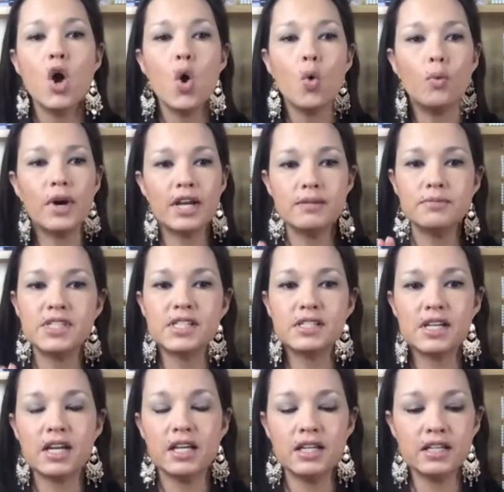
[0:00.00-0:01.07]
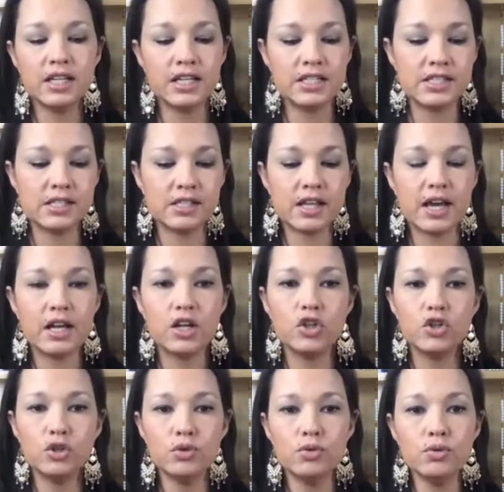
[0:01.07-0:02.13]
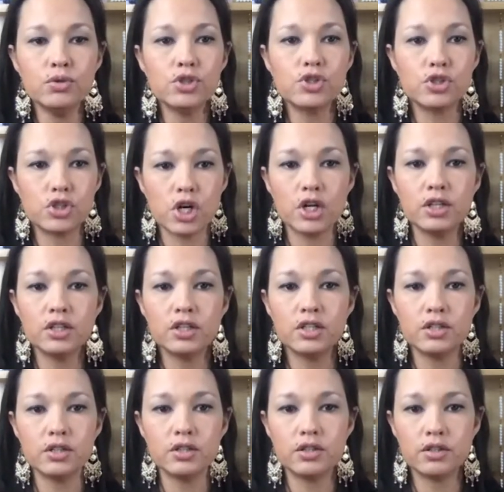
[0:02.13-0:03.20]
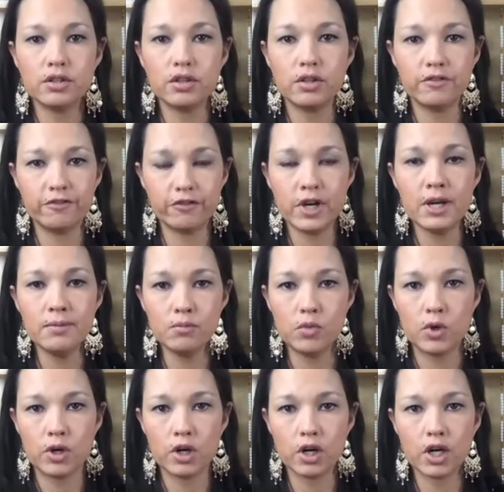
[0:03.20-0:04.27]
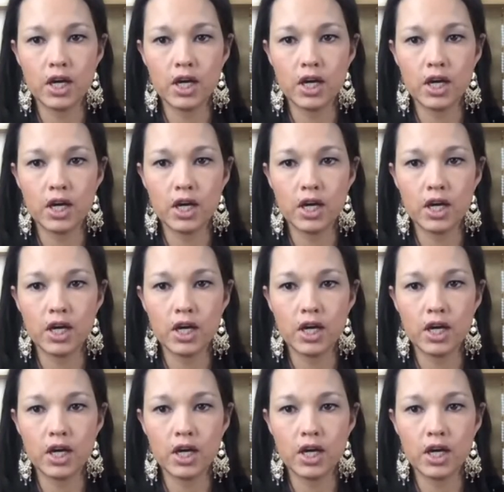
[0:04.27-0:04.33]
What I'm saying is that you start the framework